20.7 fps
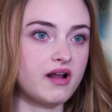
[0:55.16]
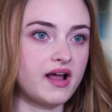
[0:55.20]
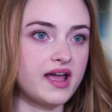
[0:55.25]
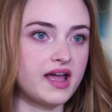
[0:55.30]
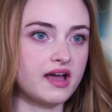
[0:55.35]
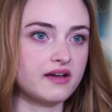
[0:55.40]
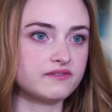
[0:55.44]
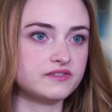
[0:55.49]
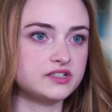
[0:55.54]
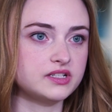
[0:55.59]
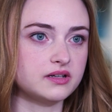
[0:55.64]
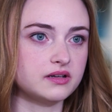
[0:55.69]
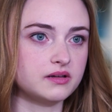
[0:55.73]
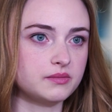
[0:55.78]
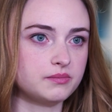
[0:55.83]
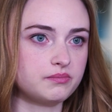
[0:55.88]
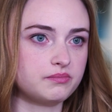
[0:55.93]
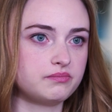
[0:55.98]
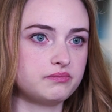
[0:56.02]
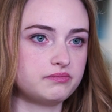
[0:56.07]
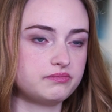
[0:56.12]
I have to
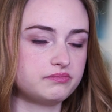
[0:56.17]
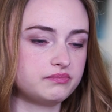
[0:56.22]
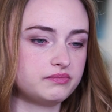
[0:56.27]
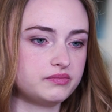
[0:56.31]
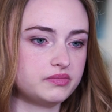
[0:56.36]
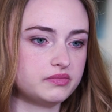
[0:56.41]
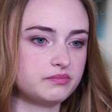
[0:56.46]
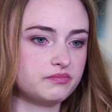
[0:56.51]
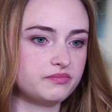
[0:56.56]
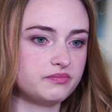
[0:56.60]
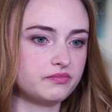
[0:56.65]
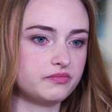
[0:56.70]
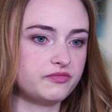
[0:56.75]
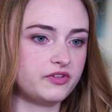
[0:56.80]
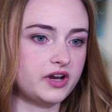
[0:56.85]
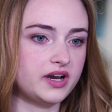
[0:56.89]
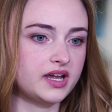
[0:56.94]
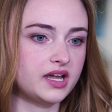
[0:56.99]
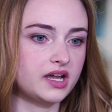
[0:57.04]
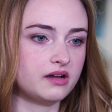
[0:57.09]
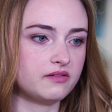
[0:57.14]

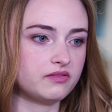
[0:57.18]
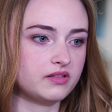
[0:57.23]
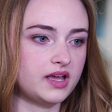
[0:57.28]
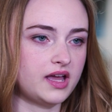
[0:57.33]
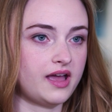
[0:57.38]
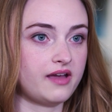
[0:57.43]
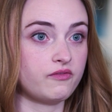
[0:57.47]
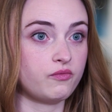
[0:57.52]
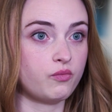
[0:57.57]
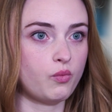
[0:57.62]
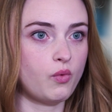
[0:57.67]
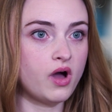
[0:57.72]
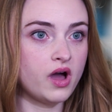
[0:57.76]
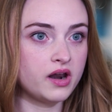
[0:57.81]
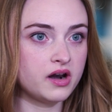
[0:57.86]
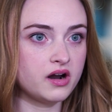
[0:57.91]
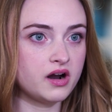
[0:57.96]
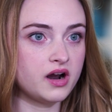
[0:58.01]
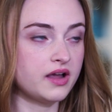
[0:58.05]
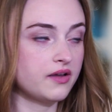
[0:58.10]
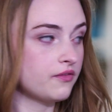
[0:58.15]
very carefully. I have
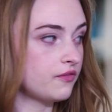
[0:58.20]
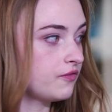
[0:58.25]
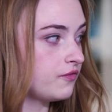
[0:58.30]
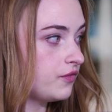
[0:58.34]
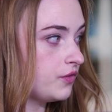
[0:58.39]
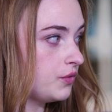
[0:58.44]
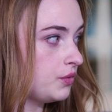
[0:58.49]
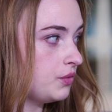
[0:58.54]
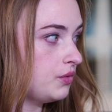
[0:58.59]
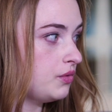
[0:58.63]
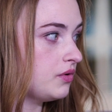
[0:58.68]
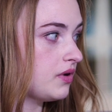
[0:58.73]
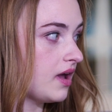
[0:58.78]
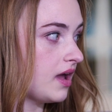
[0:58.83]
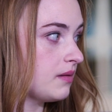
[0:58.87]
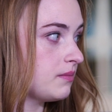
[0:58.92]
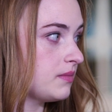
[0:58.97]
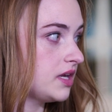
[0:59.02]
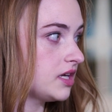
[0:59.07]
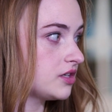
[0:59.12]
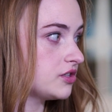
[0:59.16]
water, I have food, I
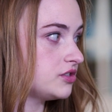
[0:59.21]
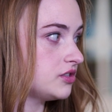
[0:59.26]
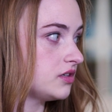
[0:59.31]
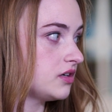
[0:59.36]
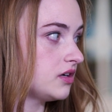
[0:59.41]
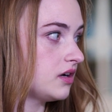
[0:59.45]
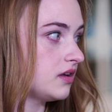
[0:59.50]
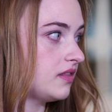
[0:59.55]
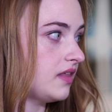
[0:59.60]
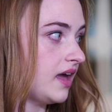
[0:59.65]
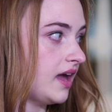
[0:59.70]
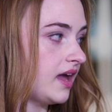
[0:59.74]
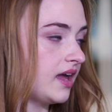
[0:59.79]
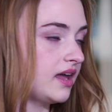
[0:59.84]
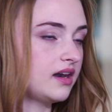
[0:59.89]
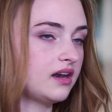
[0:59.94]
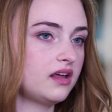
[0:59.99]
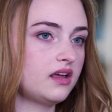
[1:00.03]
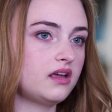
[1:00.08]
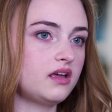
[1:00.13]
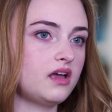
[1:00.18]
make sure that
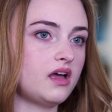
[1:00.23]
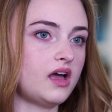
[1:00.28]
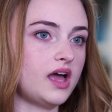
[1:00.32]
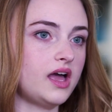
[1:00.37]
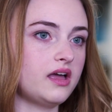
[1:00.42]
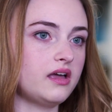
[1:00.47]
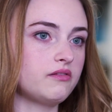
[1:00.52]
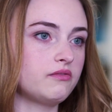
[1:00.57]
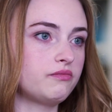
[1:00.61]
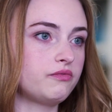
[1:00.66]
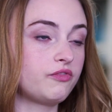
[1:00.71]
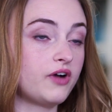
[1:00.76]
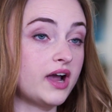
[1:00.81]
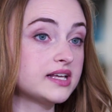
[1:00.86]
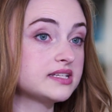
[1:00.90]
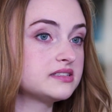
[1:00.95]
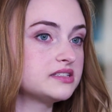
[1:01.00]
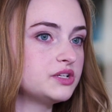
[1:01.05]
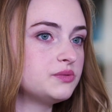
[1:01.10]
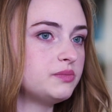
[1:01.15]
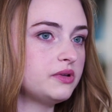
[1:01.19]
I've
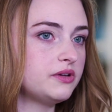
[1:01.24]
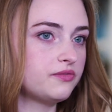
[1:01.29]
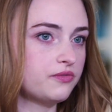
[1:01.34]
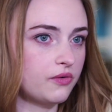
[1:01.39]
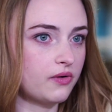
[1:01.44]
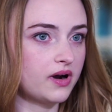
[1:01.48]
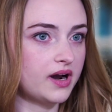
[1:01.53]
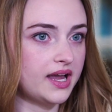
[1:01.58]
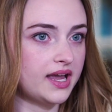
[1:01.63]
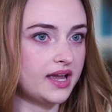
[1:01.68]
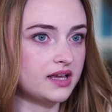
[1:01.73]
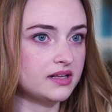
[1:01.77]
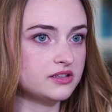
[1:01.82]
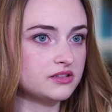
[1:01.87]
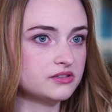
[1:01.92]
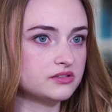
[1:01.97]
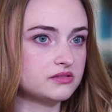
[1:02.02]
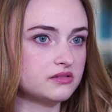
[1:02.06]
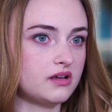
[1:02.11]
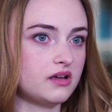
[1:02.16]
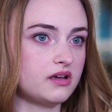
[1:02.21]
rested beforehand
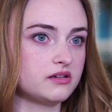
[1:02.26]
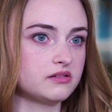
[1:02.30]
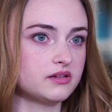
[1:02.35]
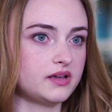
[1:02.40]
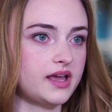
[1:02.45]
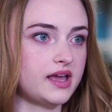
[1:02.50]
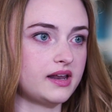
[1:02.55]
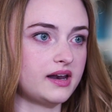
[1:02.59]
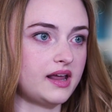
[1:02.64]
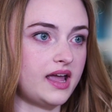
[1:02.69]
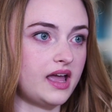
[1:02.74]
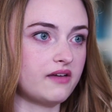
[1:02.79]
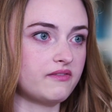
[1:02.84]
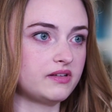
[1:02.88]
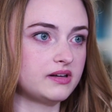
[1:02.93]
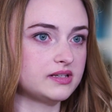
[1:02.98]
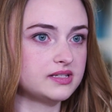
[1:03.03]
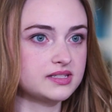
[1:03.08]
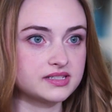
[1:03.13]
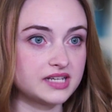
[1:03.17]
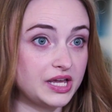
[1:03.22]
uh, and I have an
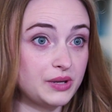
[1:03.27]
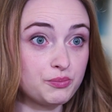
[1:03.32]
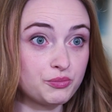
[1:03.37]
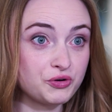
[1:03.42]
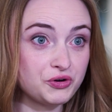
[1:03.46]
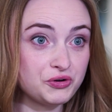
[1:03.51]
escape